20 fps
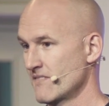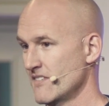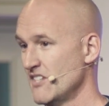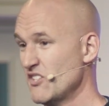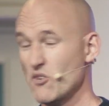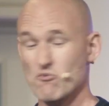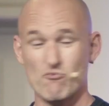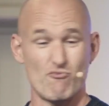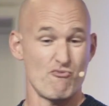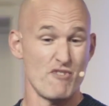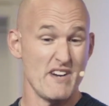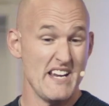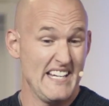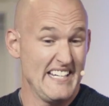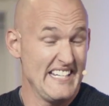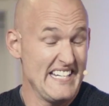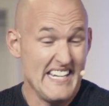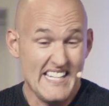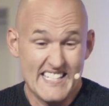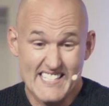You don't
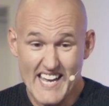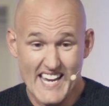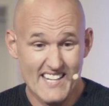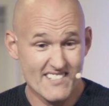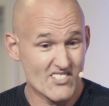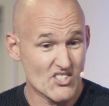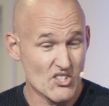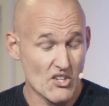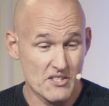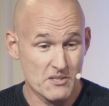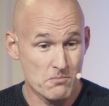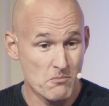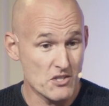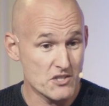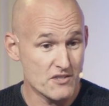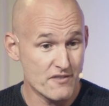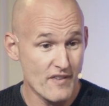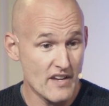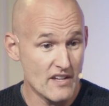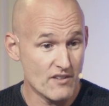really need to exercise
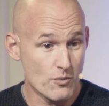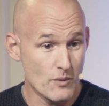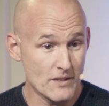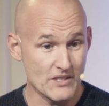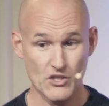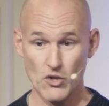much faith when